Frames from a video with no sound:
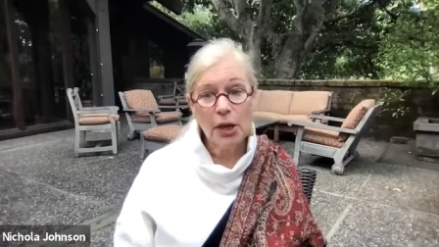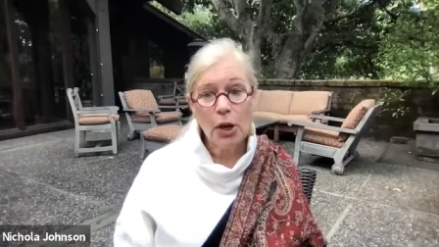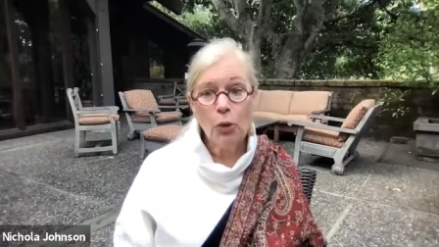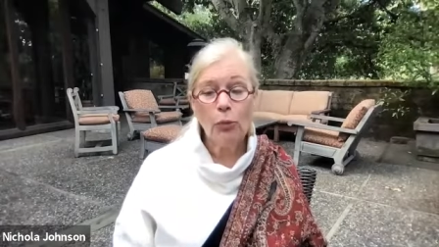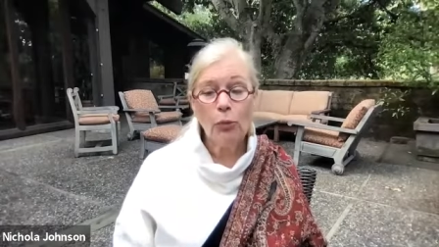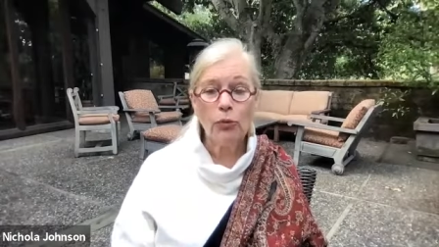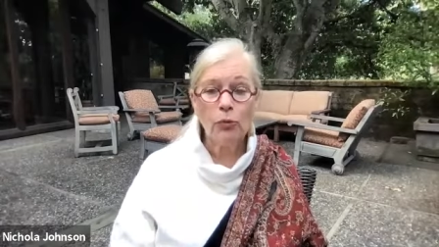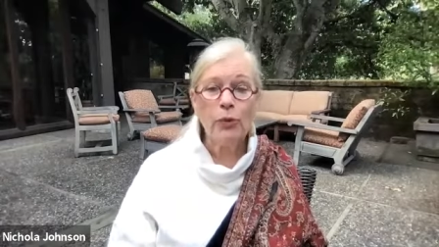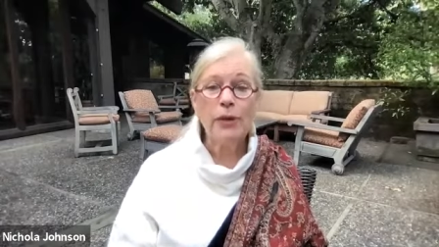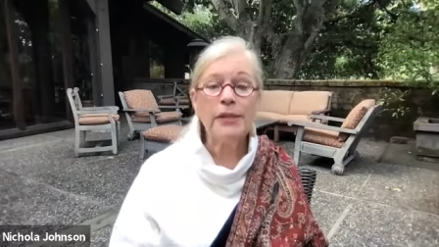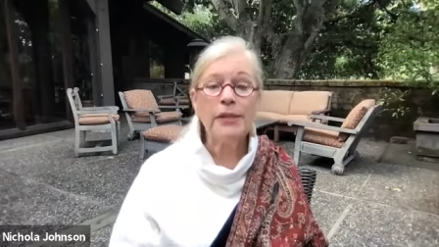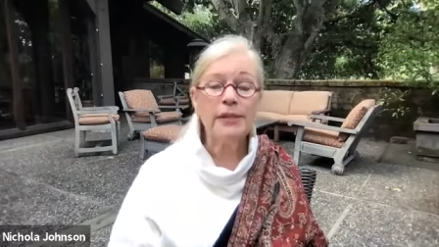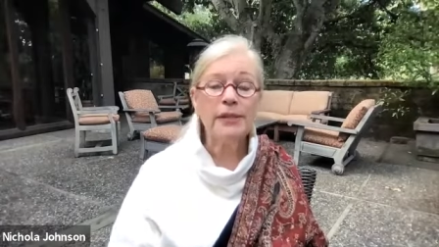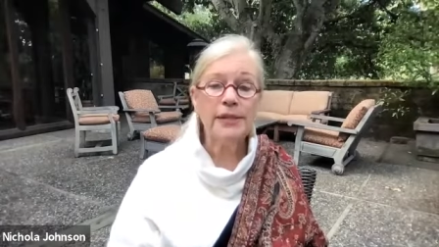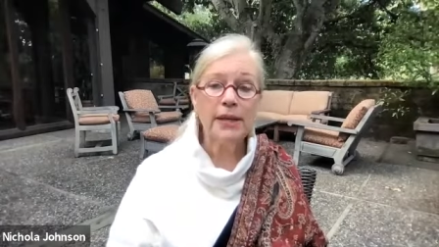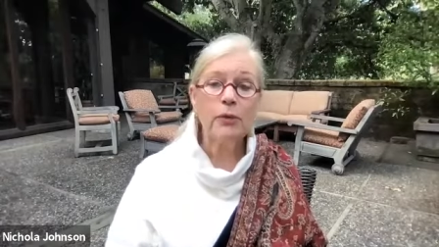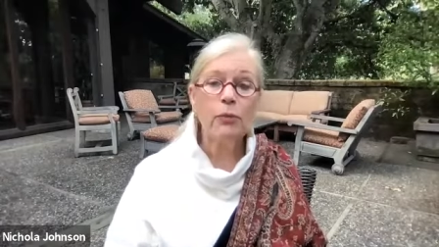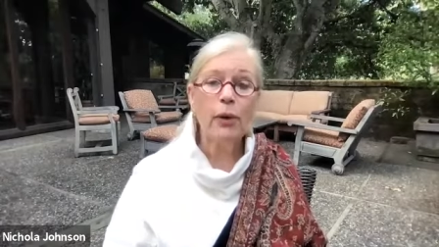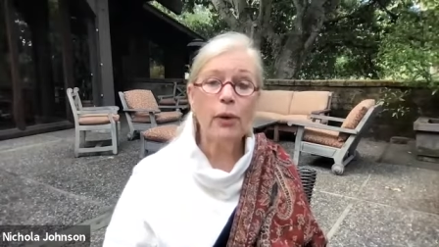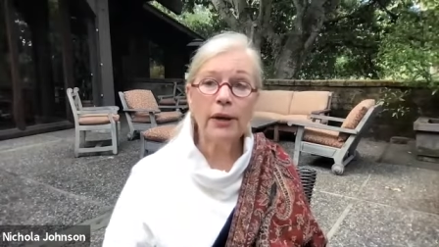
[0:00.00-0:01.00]
When we
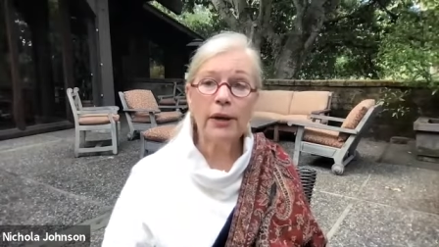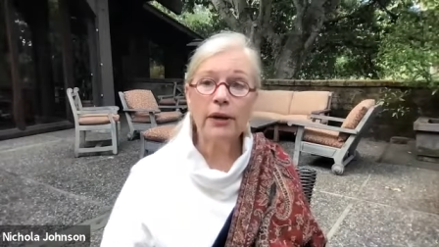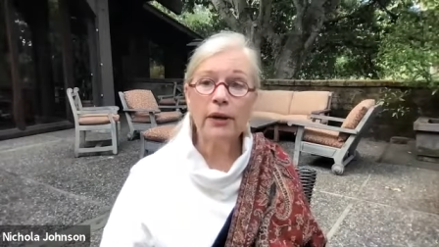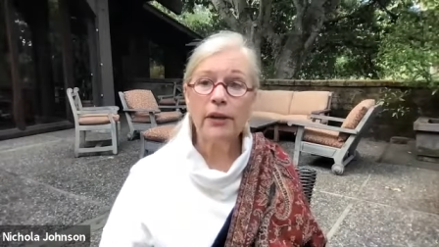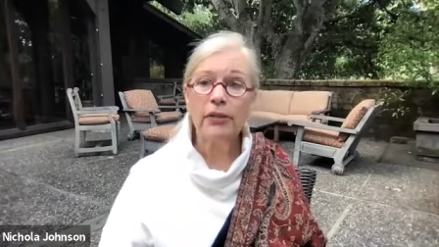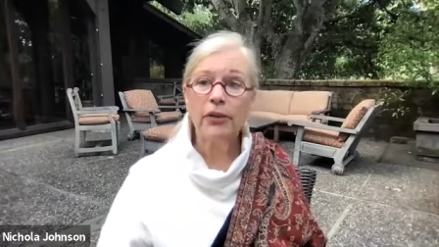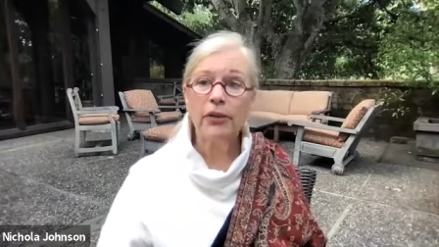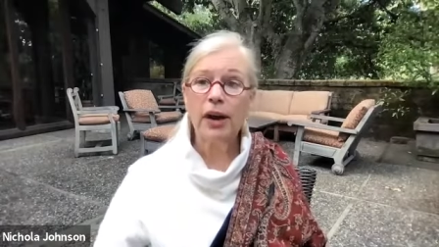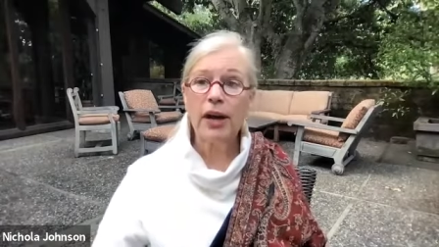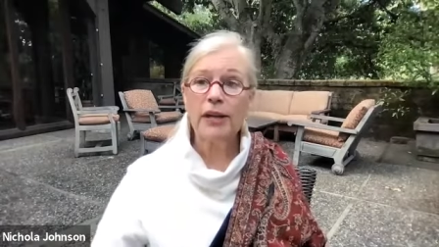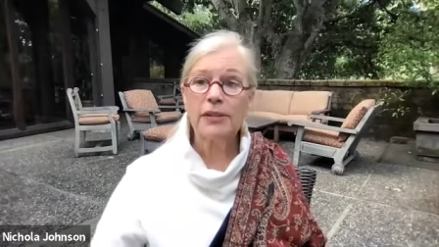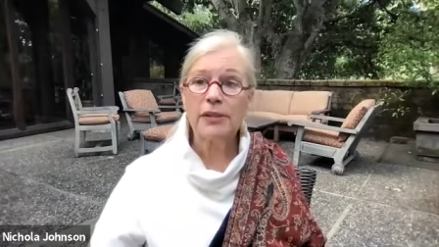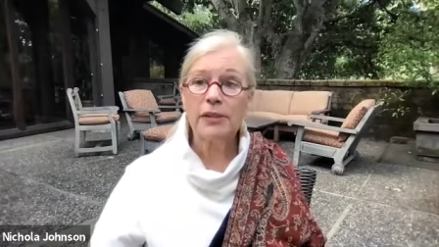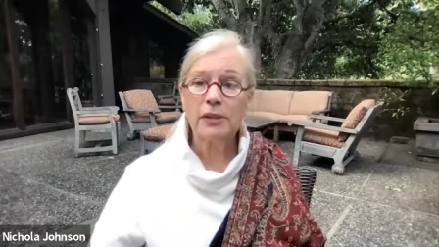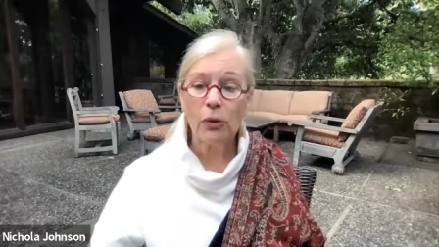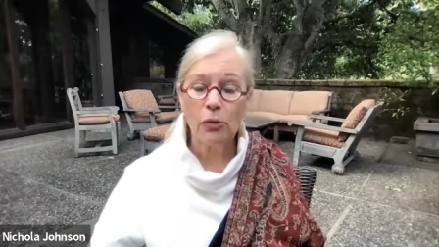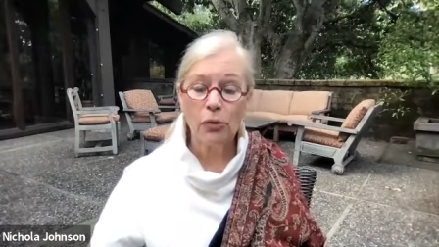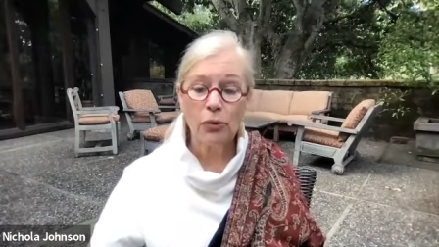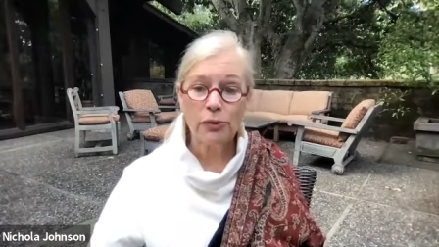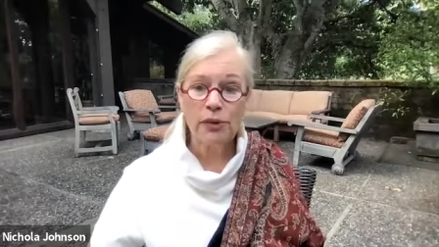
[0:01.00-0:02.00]
see one another as
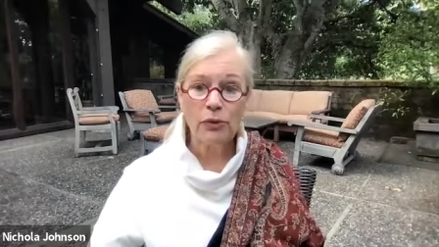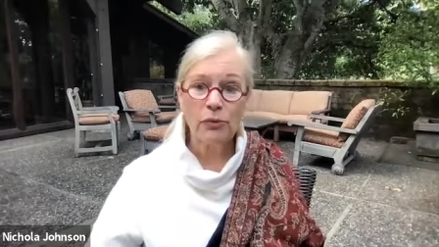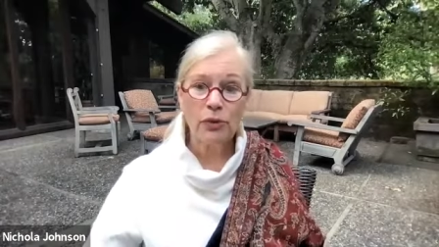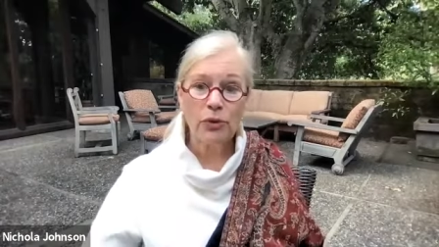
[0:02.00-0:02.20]
souls and